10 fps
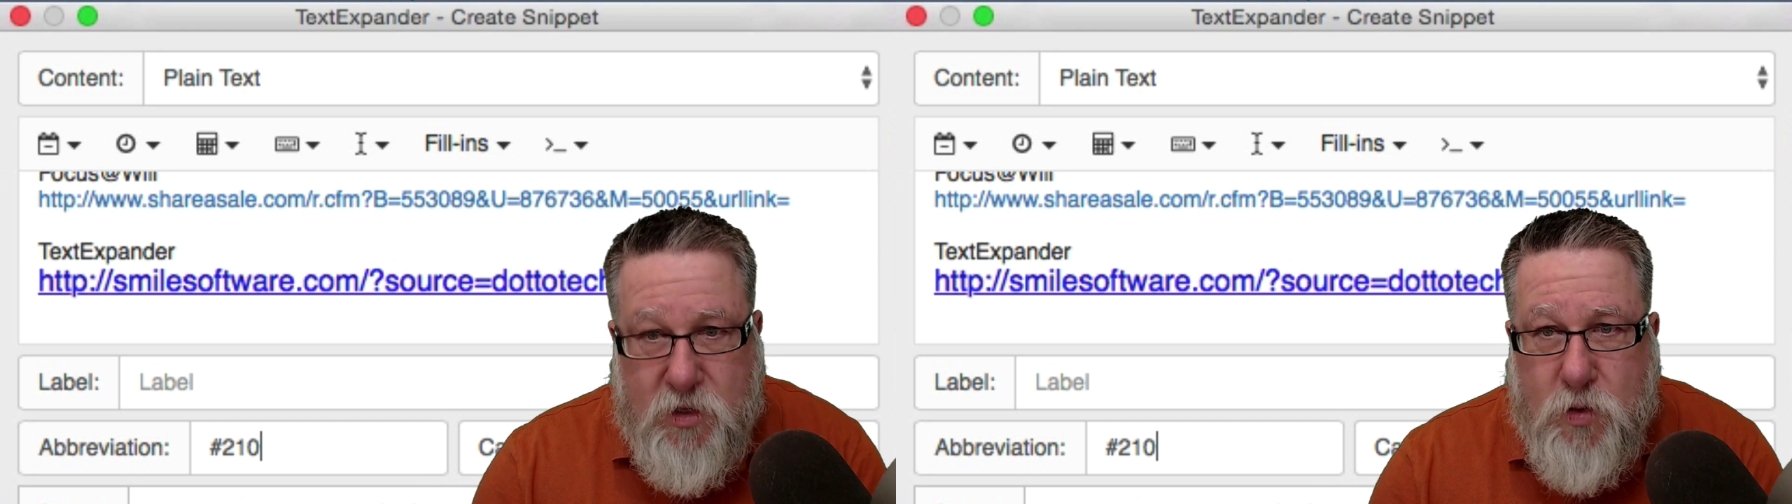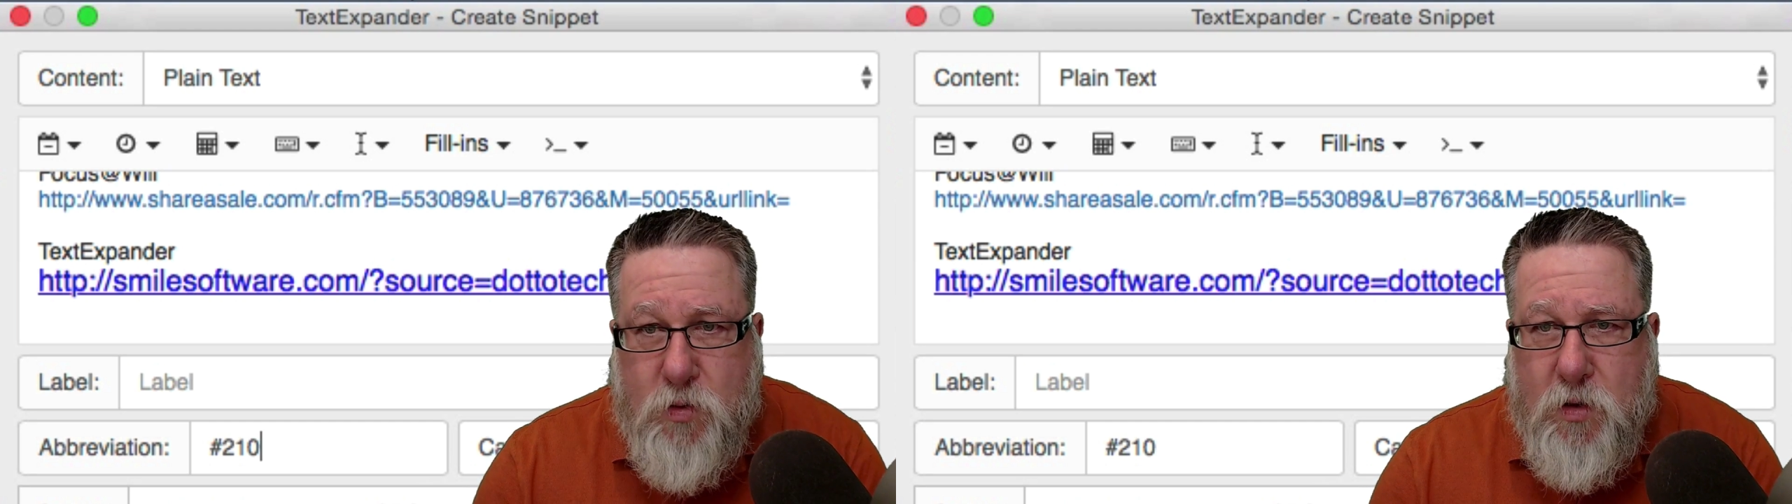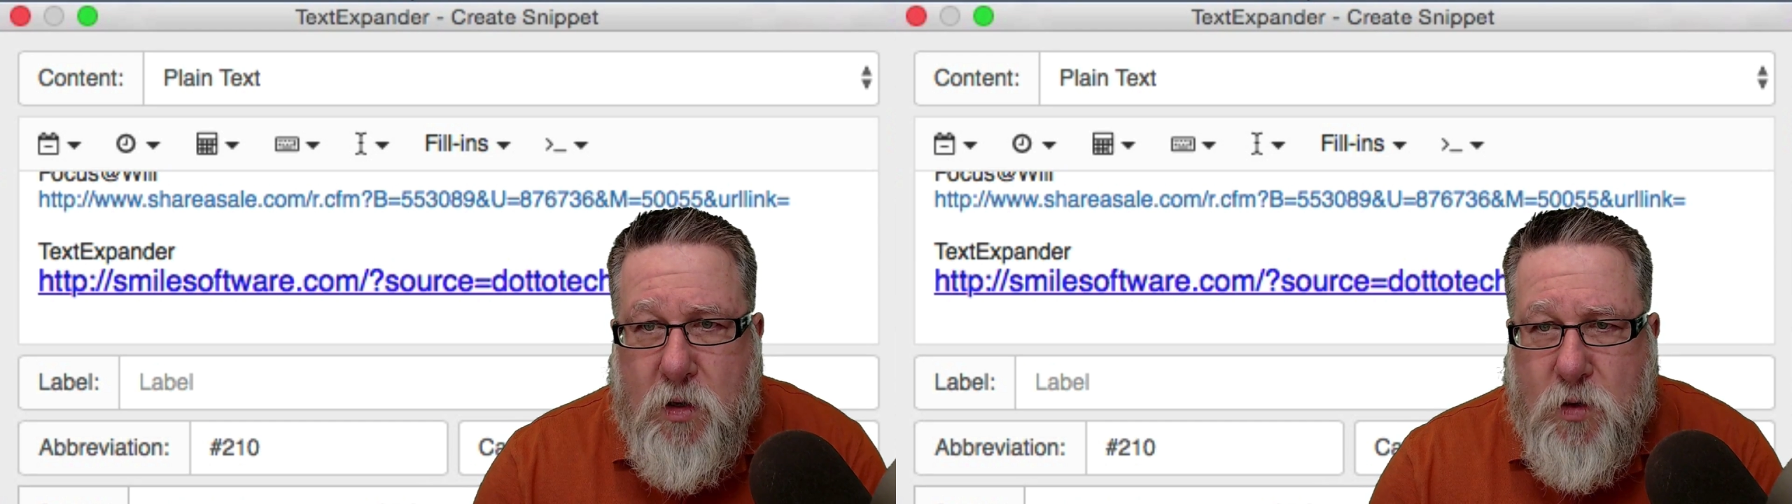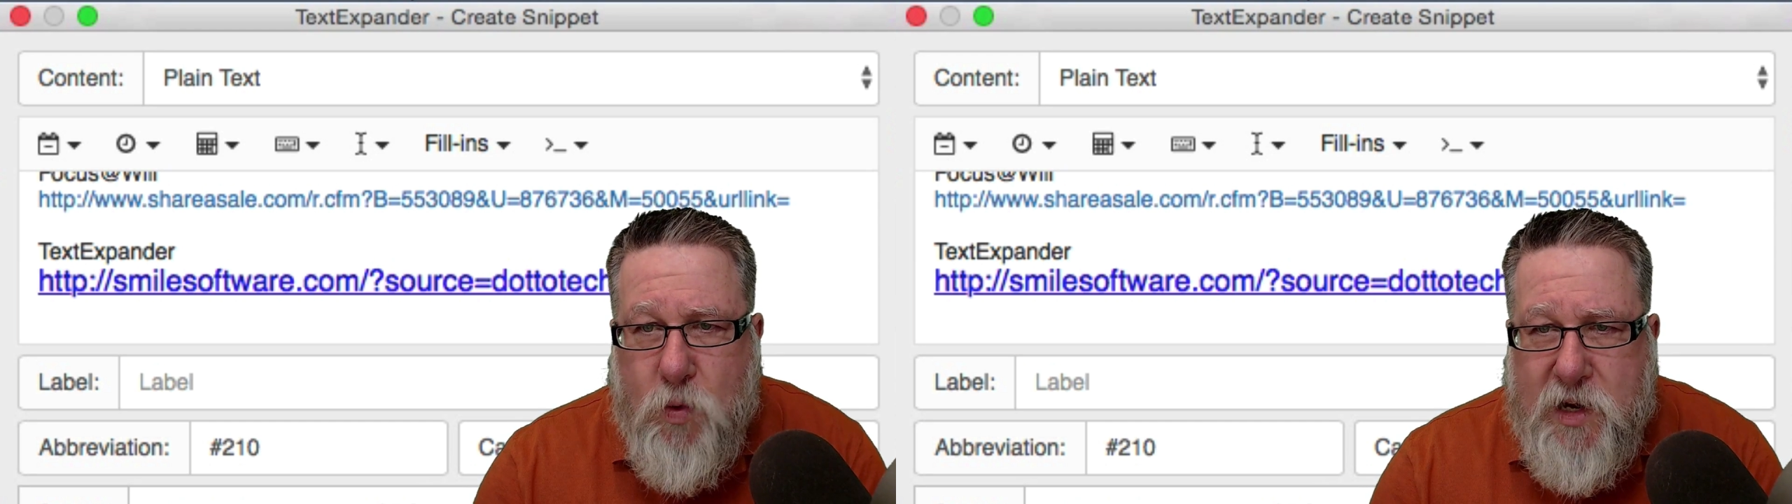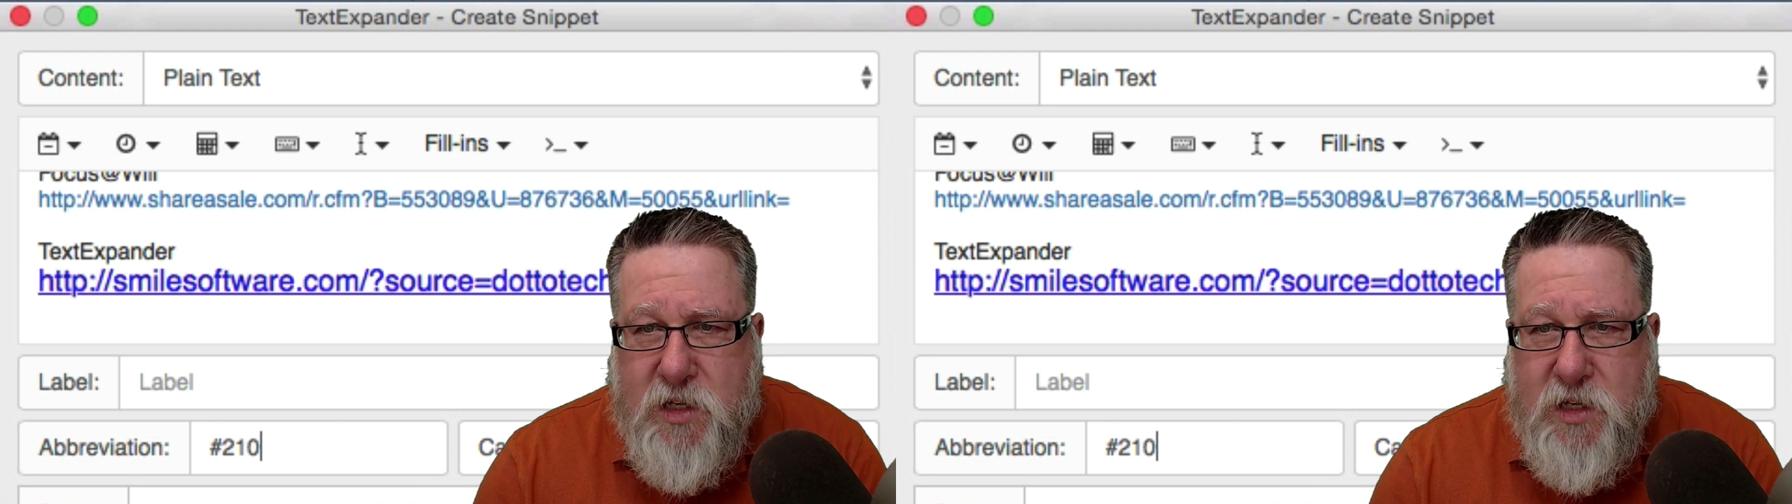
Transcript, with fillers: two, uh, twenty